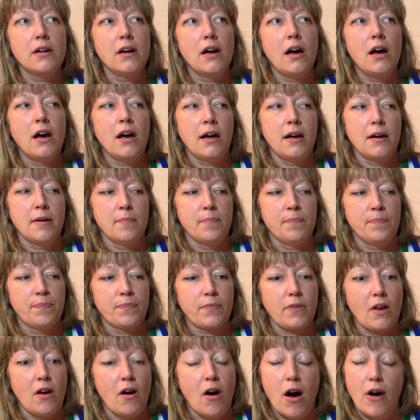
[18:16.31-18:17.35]

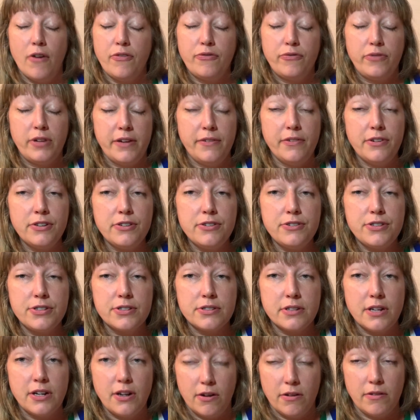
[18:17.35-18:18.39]
off flavors
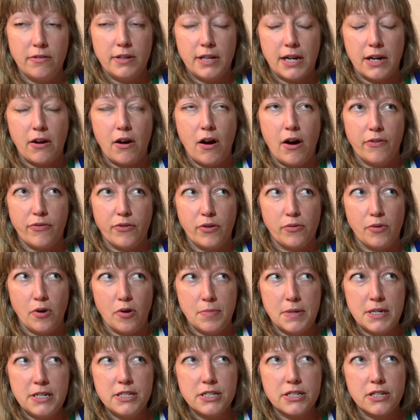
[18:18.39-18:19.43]
and like off
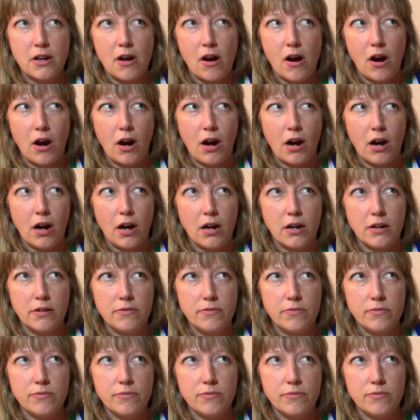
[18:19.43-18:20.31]
aromas are